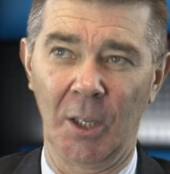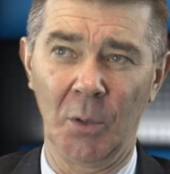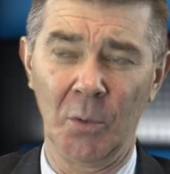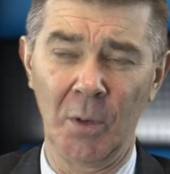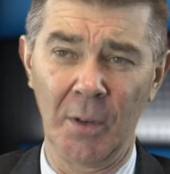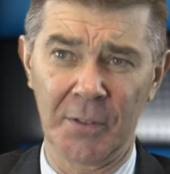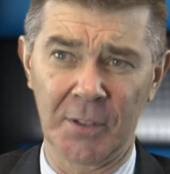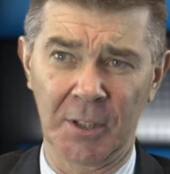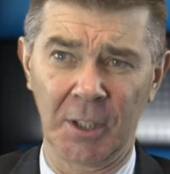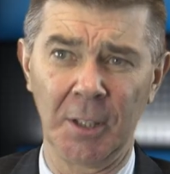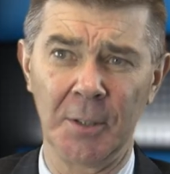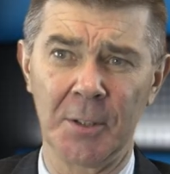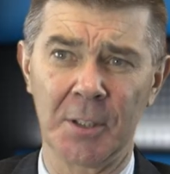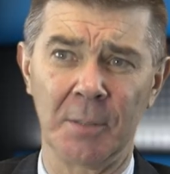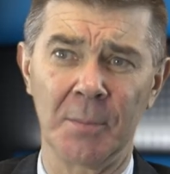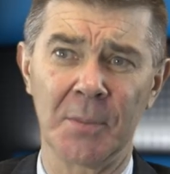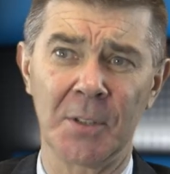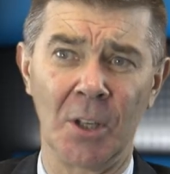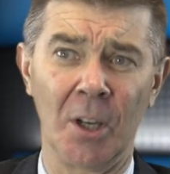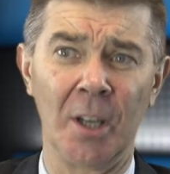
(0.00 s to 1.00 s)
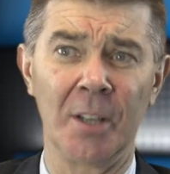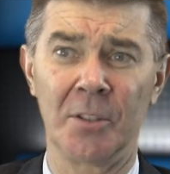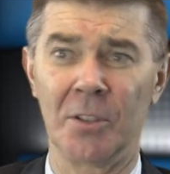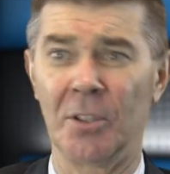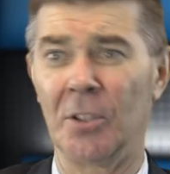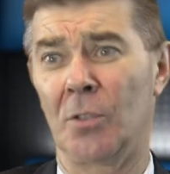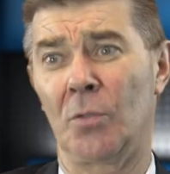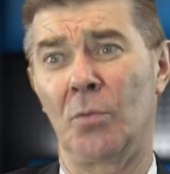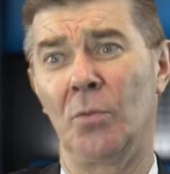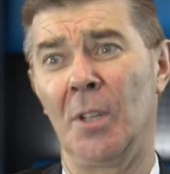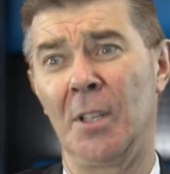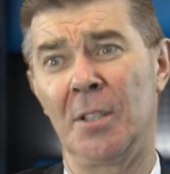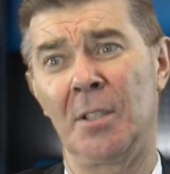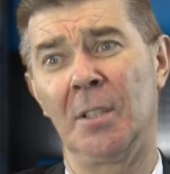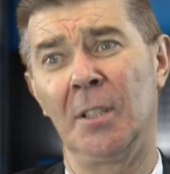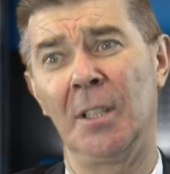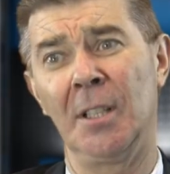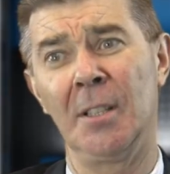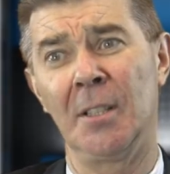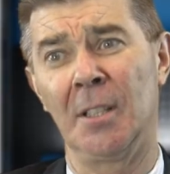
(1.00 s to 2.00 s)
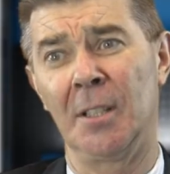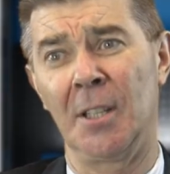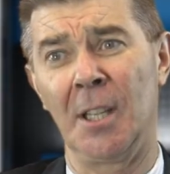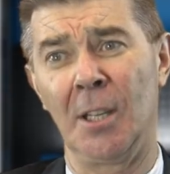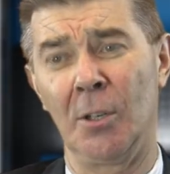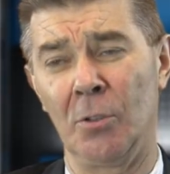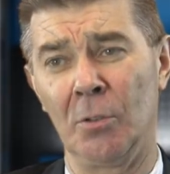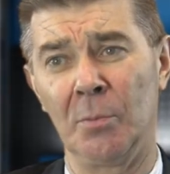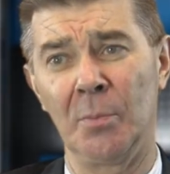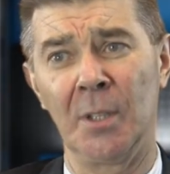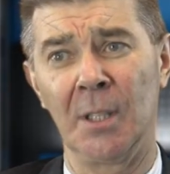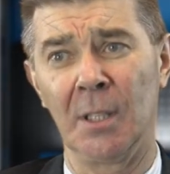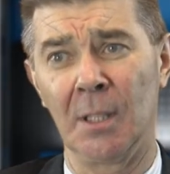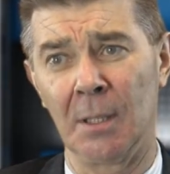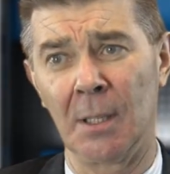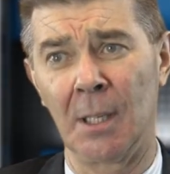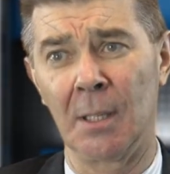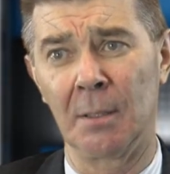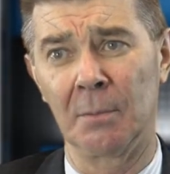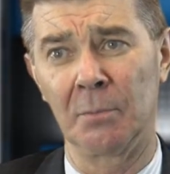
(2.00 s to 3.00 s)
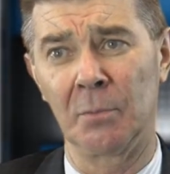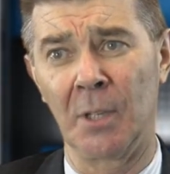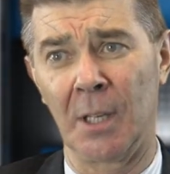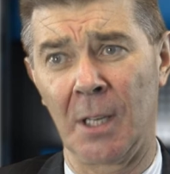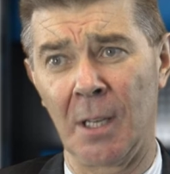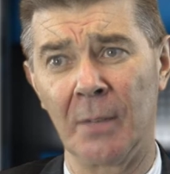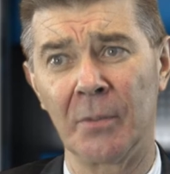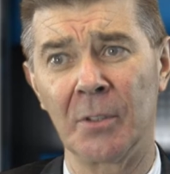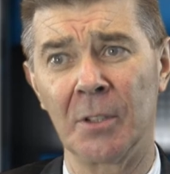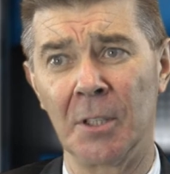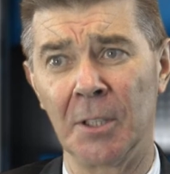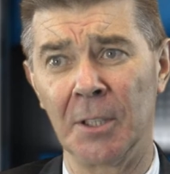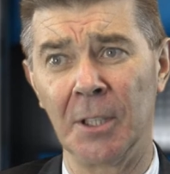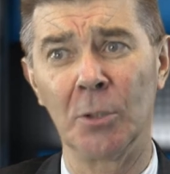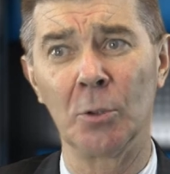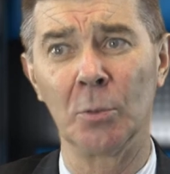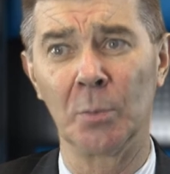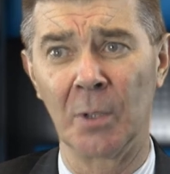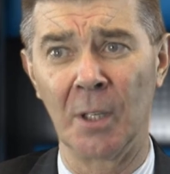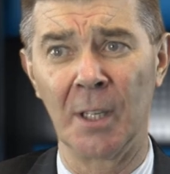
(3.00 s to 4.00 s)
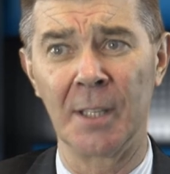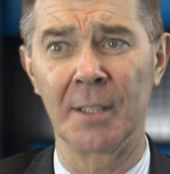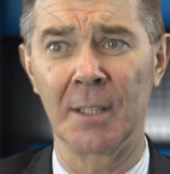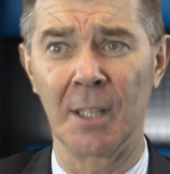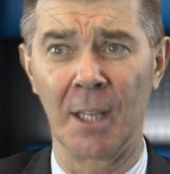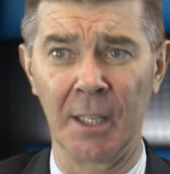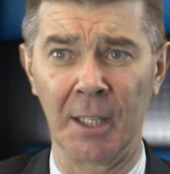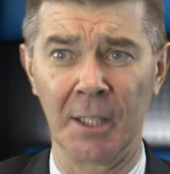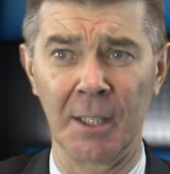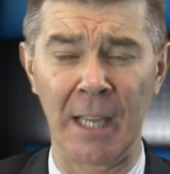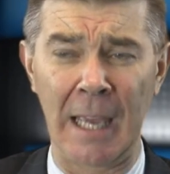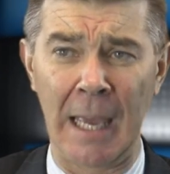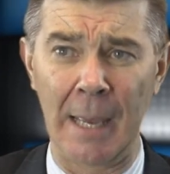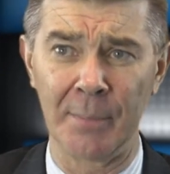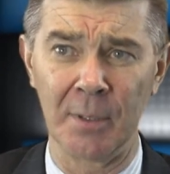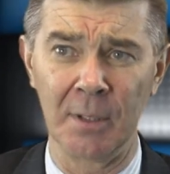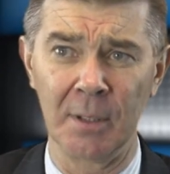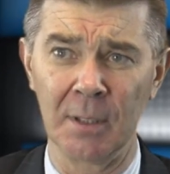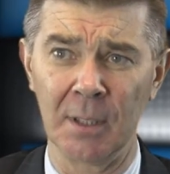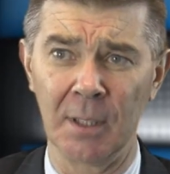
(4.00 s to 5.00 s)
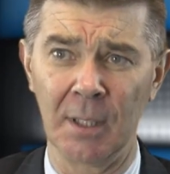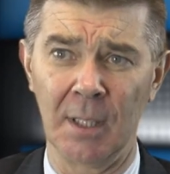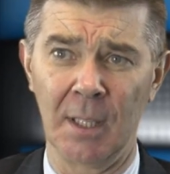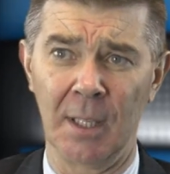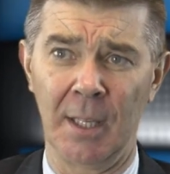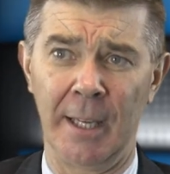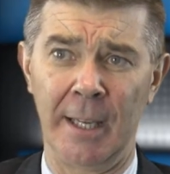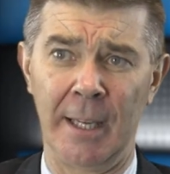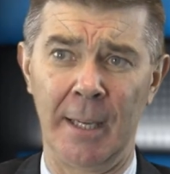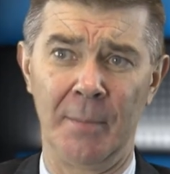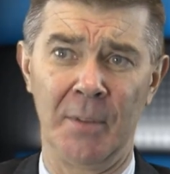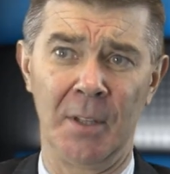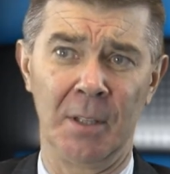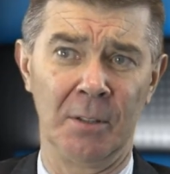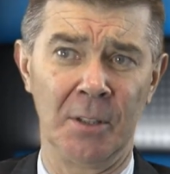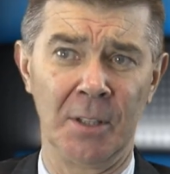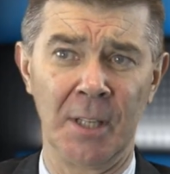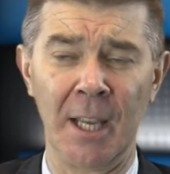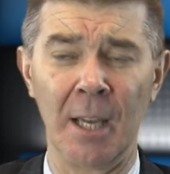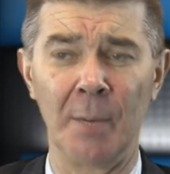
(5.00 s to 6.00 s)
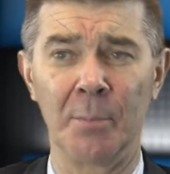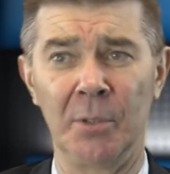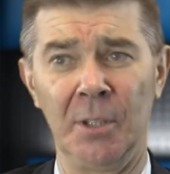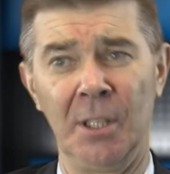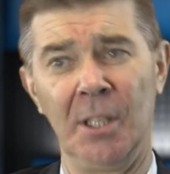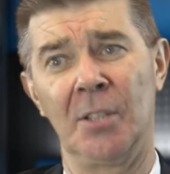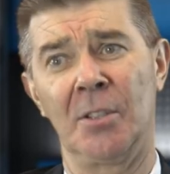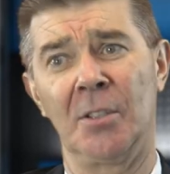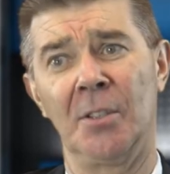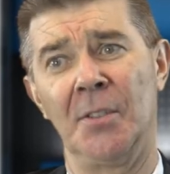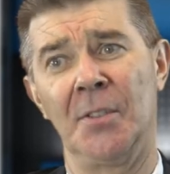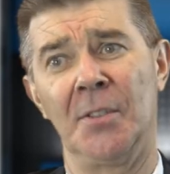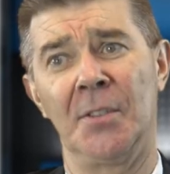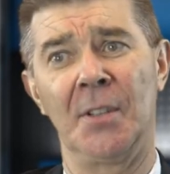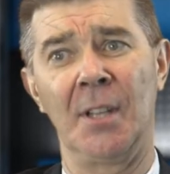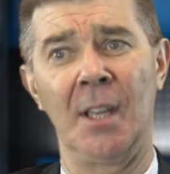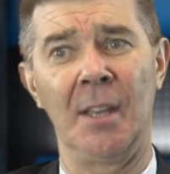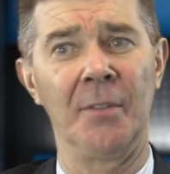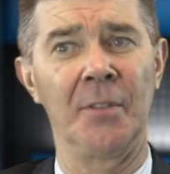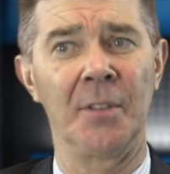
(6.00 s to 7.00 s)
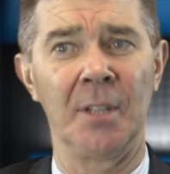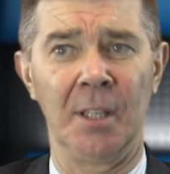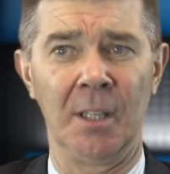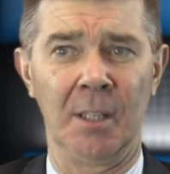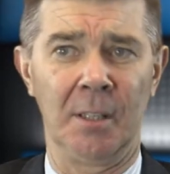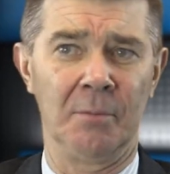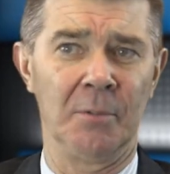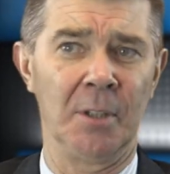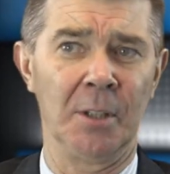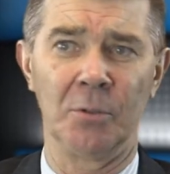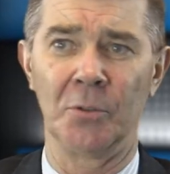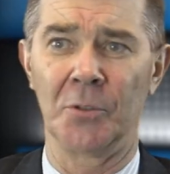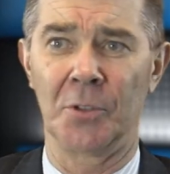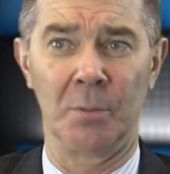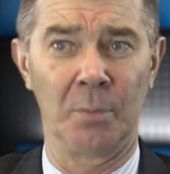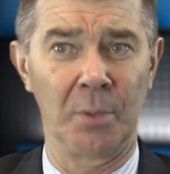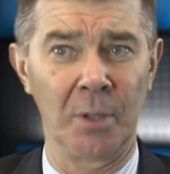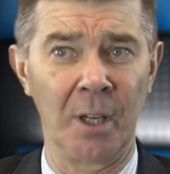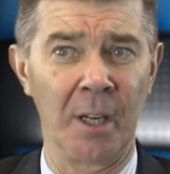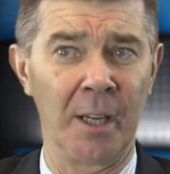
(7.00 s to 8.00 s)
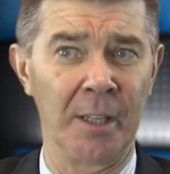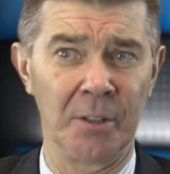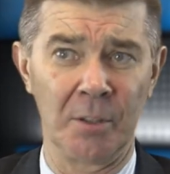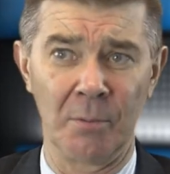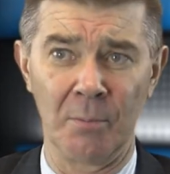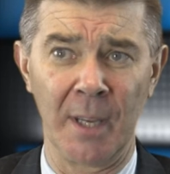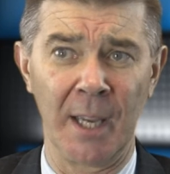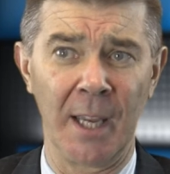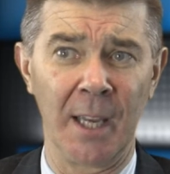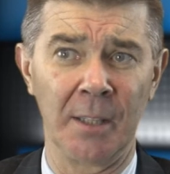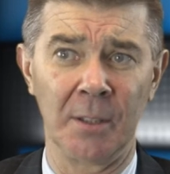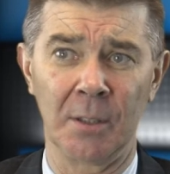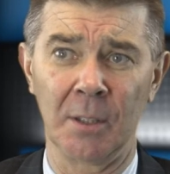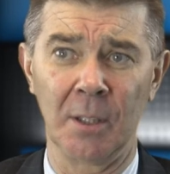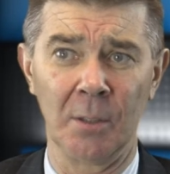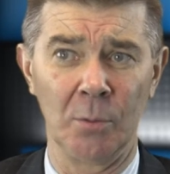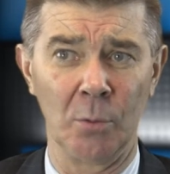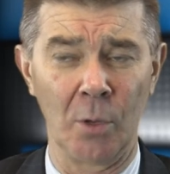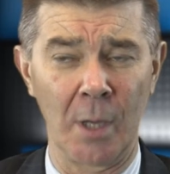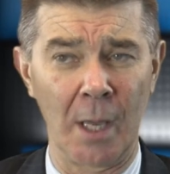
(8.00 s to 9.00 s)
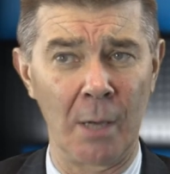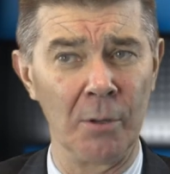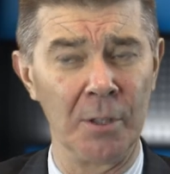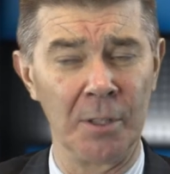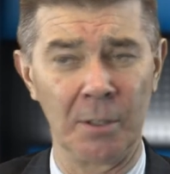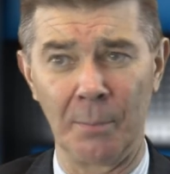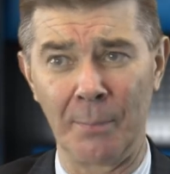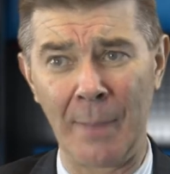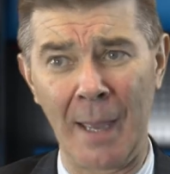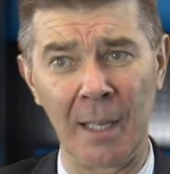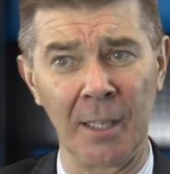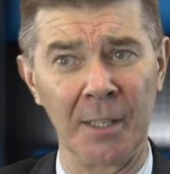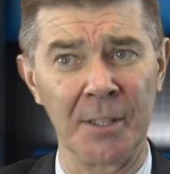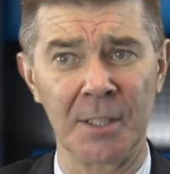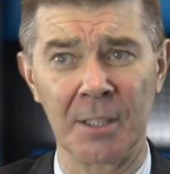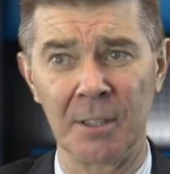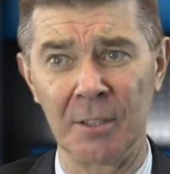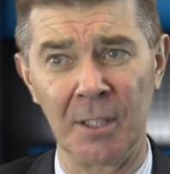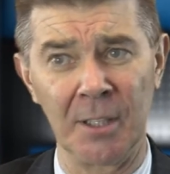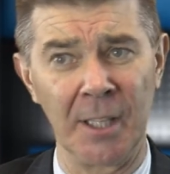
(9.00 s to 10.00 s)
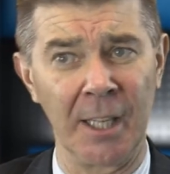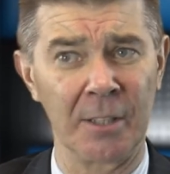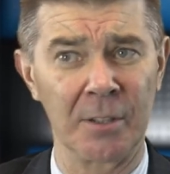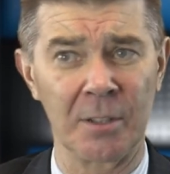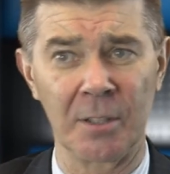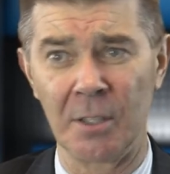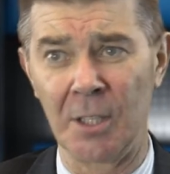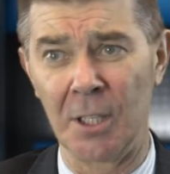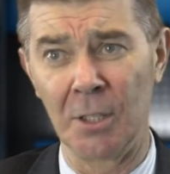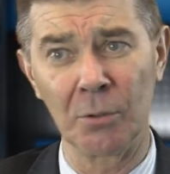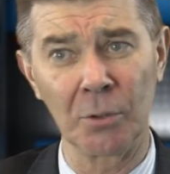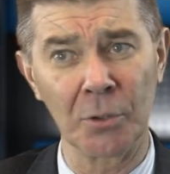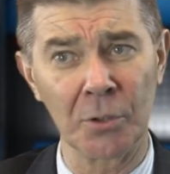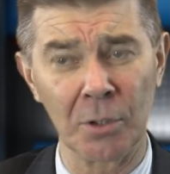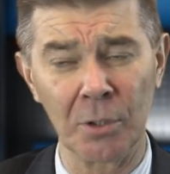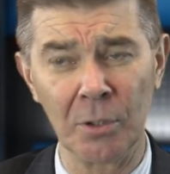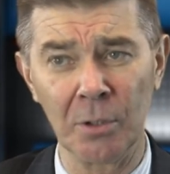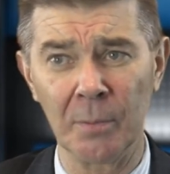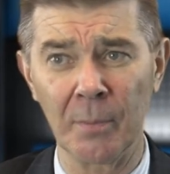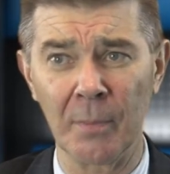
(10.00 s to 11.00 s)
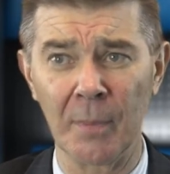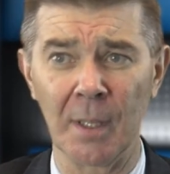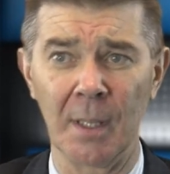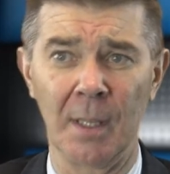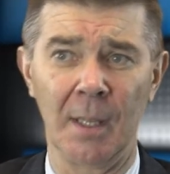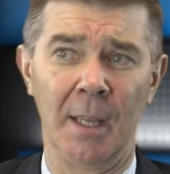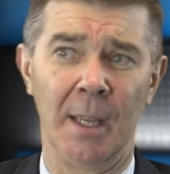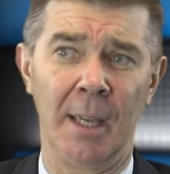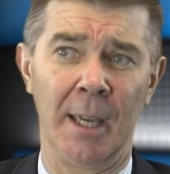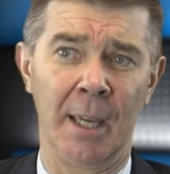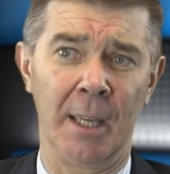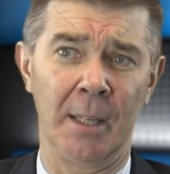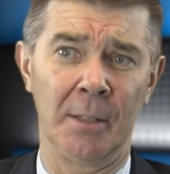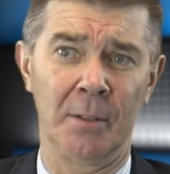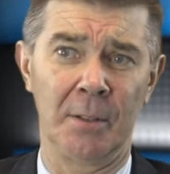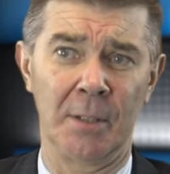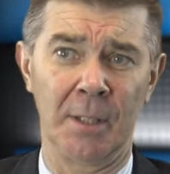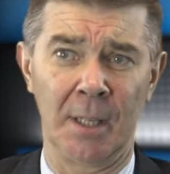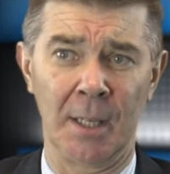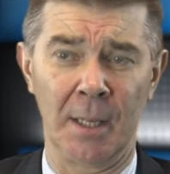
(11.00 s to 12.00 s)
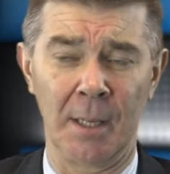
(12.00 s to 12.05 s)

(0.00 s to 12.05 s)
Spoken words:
We've seen some signs just recently that there could be a recovery in the nickel price starting to happen. There are now predictions that the nickel supply and demand will go into balance in the next year or two. And